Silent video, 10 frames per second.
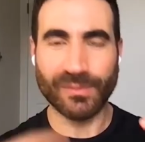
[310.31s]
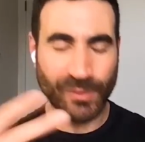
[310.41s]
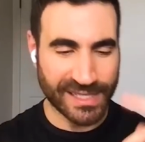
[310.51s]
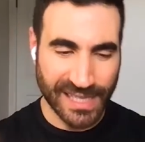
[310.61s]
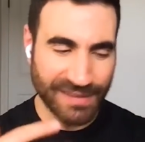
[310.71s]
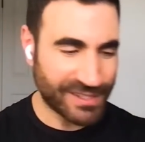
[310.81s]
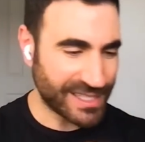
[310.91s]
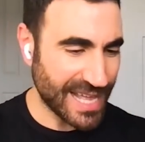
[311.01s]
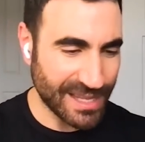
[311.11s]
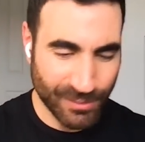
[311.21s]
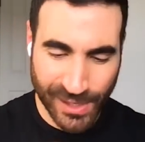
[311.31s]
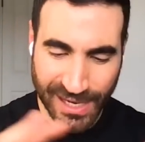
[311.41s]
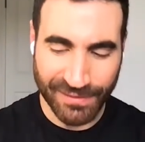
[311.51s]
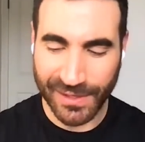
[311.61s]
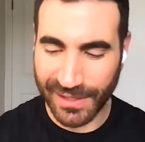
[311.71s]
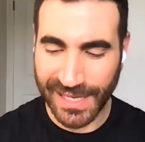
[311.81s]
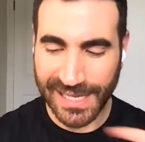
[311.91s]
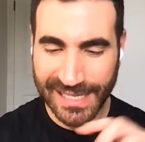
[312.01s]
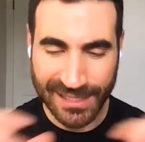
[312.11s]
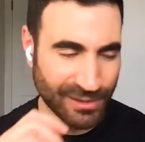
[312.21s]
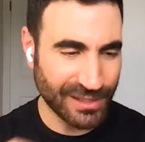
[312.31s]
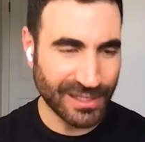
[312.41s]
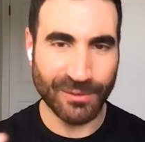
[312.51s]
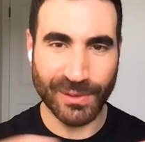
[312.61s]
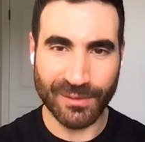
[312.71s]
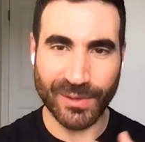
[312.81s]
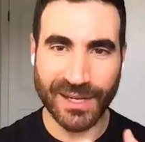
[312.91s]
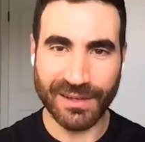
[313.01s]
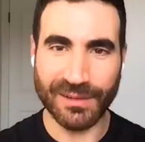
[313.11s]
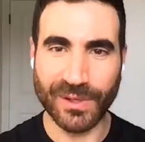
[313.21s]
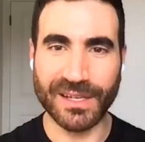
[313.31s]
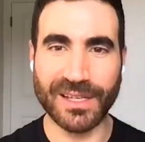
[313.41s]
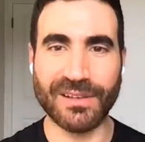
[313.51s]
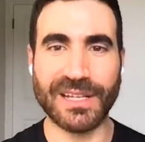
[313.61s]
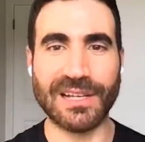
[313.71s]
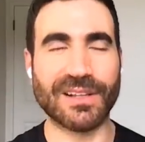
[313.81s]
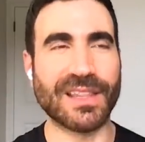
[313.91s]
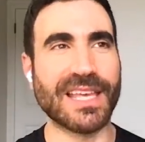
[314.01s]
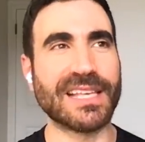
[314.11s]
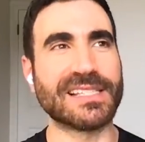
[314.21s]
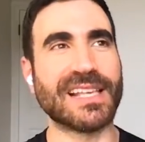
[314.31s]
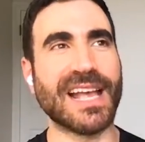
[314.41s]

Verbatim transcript: we're safe together whatever you need let's talk you know we're, we're, a, we're a unit on this